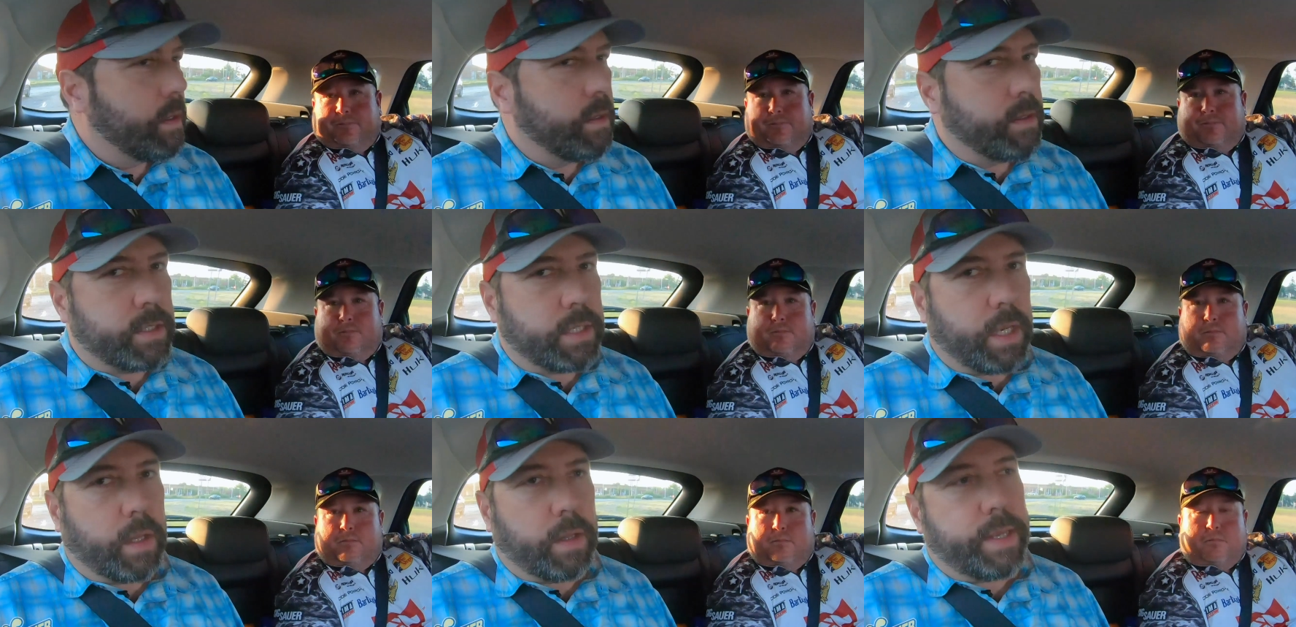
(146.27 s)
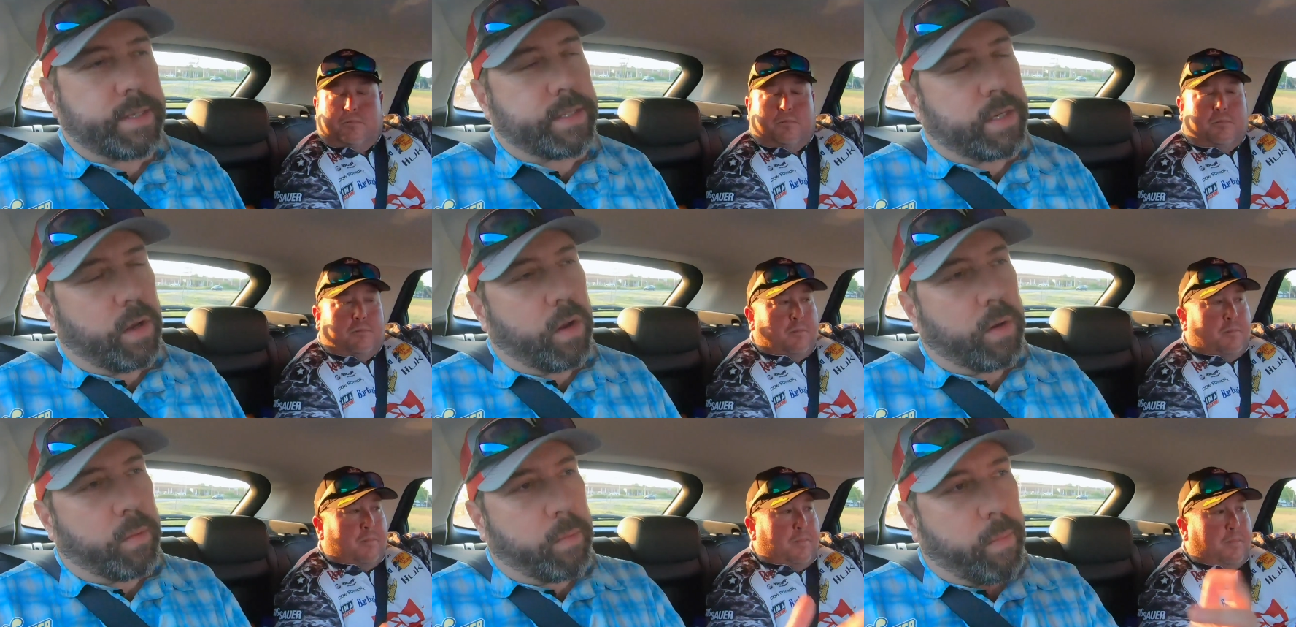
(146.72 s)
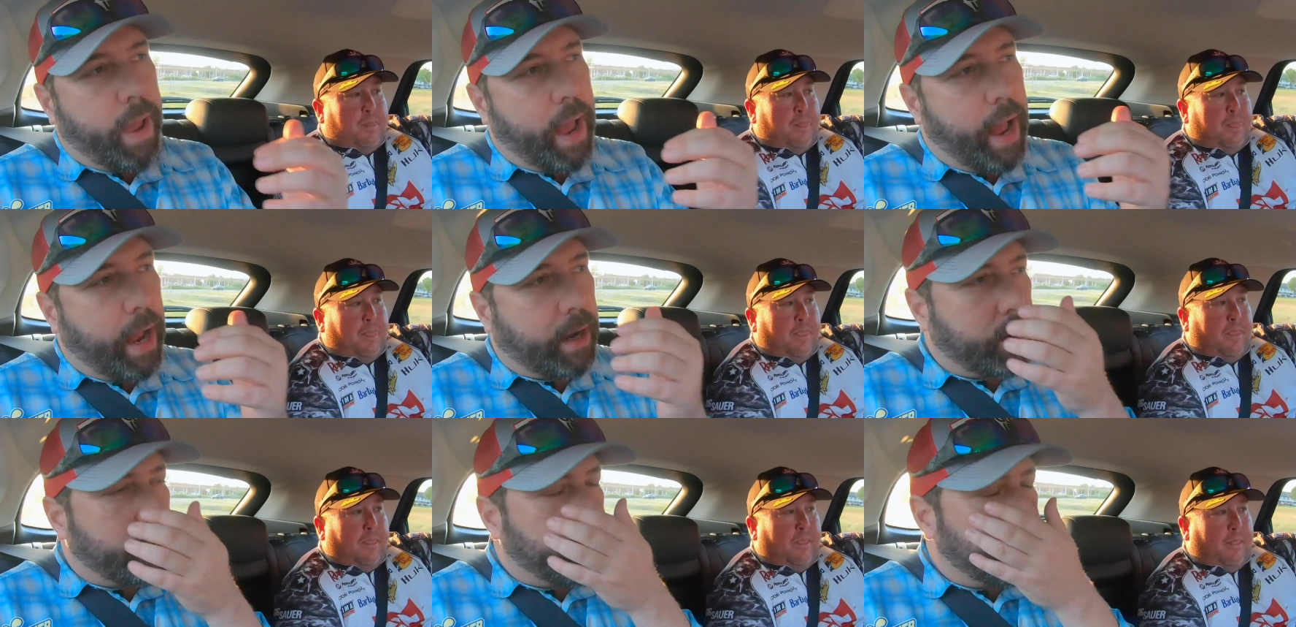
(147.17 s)
Speaker 1: So let's go ahead and
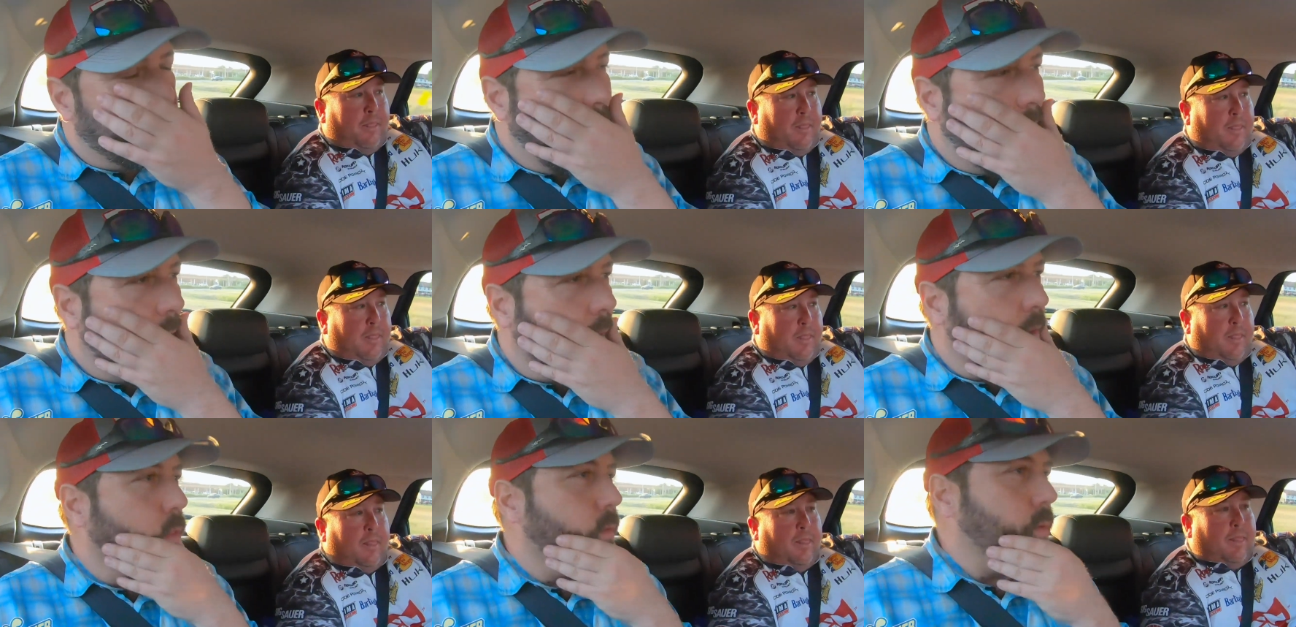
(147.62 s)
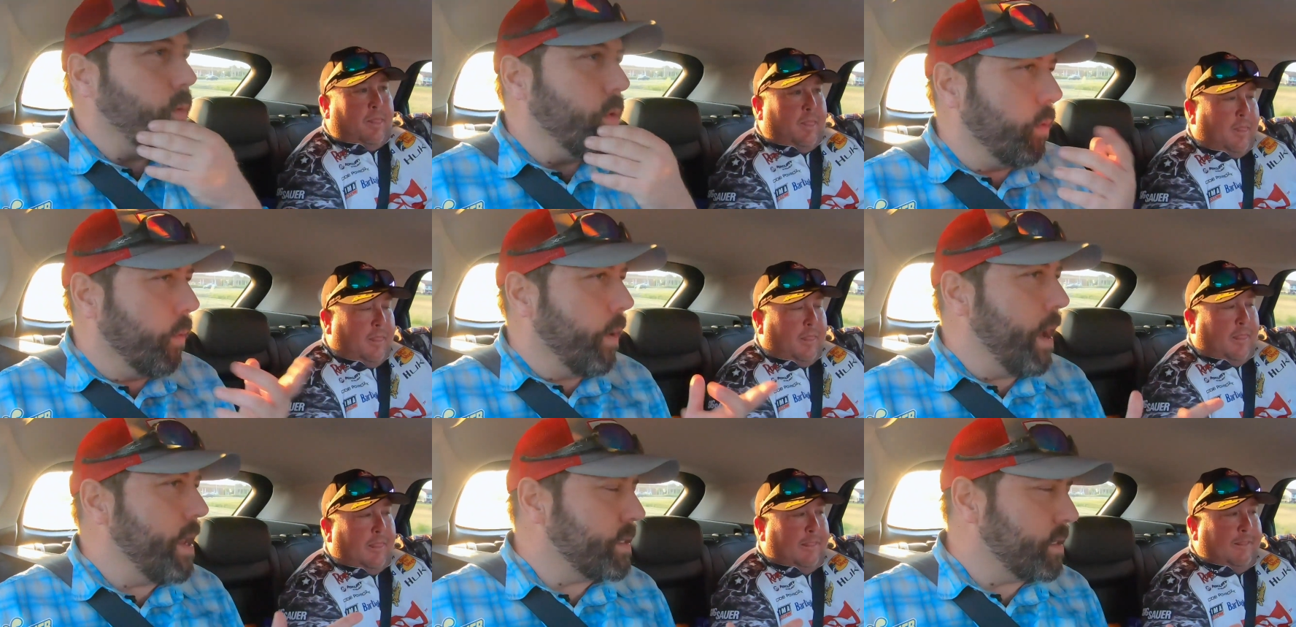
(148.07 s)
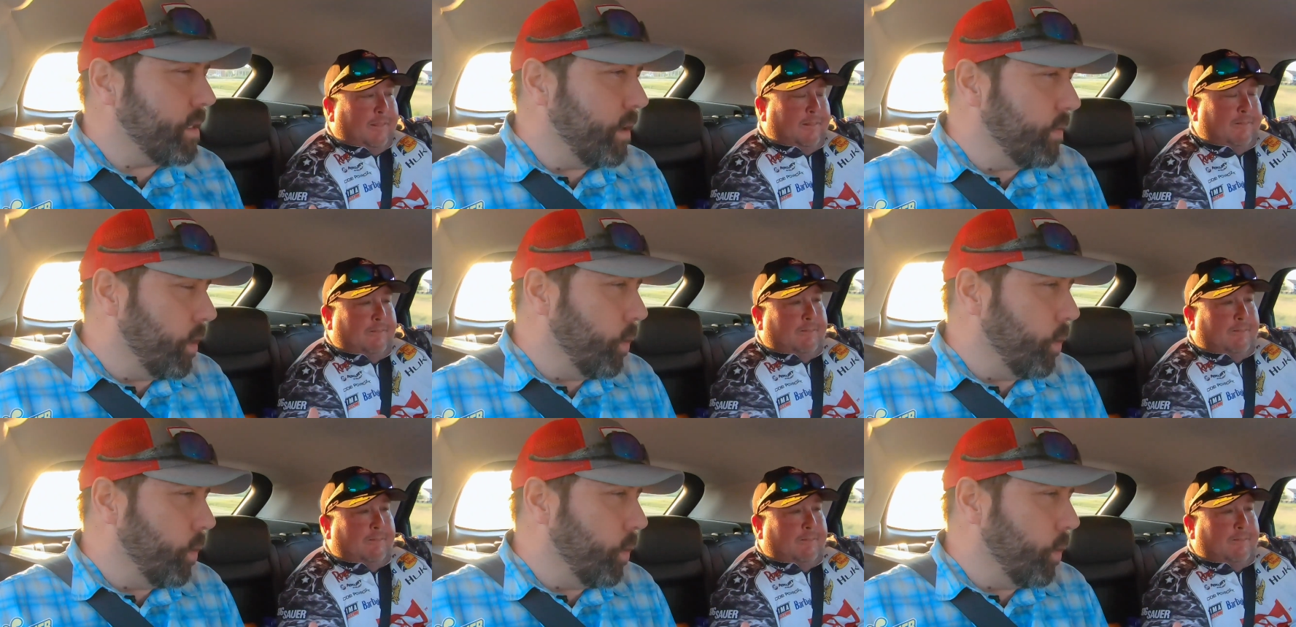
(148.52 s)
back out through the rest of